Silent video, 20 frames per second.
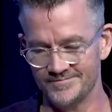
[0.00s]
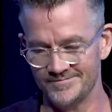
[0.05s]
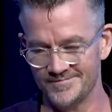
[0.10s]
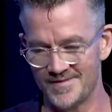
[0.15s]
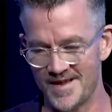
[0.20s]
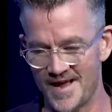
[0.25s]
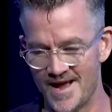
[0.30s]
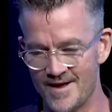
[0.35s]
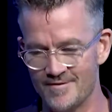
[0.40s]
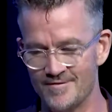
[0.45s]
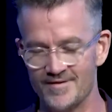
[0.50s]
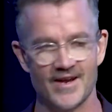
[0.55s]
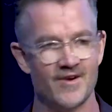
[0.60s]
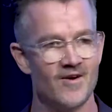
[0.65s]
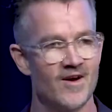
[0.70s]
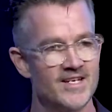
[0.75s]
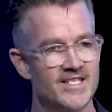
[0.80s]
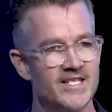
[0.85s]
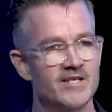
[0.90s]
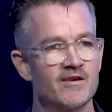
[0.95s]
have an
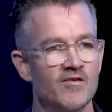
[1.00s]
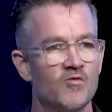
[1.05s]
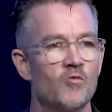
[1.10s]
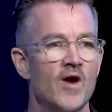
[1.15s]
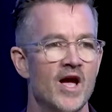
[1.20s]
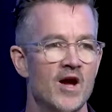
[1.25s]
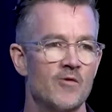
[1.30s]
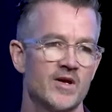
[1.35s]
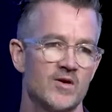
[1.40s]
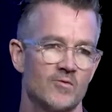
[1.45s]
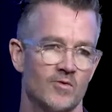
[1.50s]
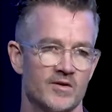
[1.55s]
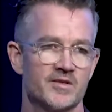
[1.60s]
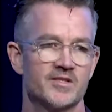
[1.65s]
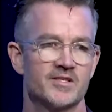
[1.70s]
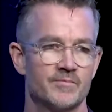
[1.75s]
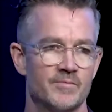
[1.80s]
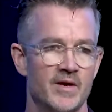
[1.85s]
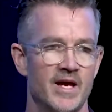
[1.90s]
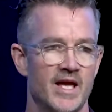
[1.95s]
idea of where we want
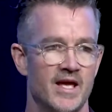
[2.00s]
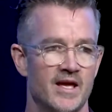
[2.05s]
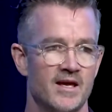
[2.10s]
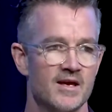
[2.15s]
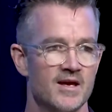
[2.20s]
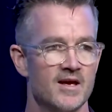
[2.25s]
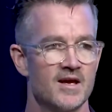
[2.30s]
to be.